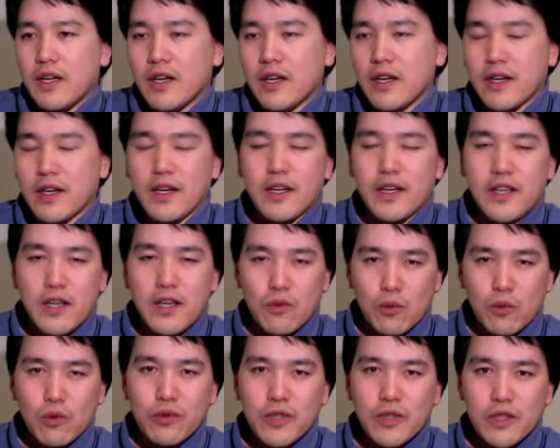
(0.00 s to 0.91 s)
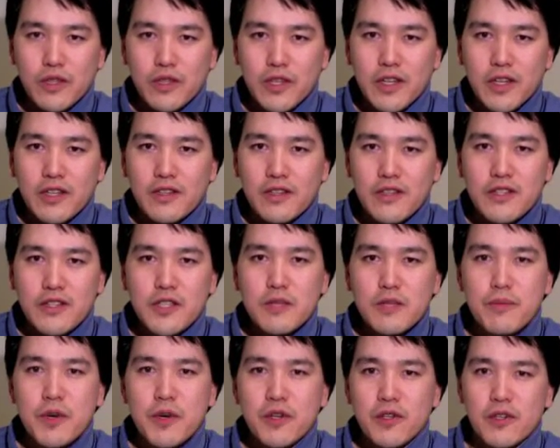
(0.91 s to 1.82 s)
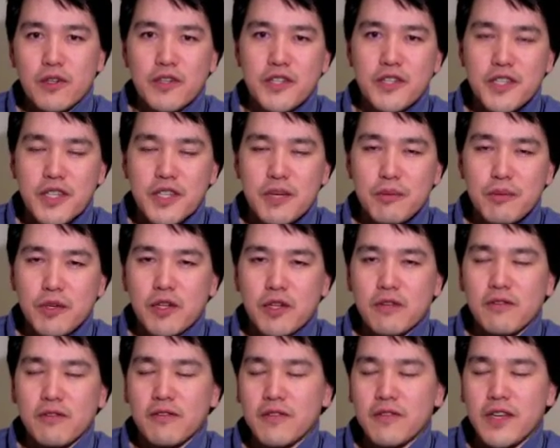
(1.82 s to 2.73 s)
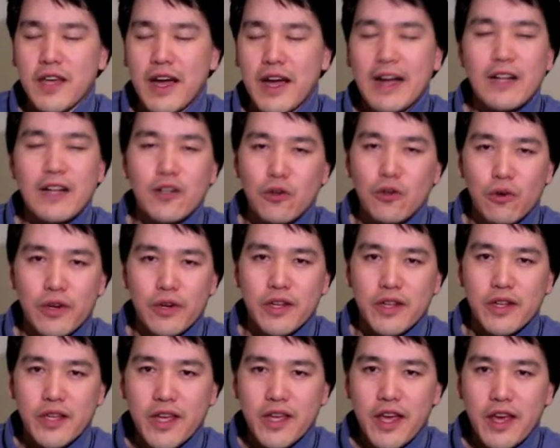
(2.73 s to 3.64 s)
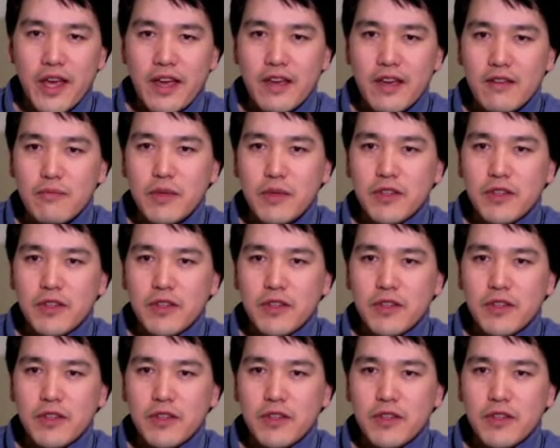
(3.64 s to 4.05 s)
Again, we're only looking at the small little snippet of the allegory of the cave,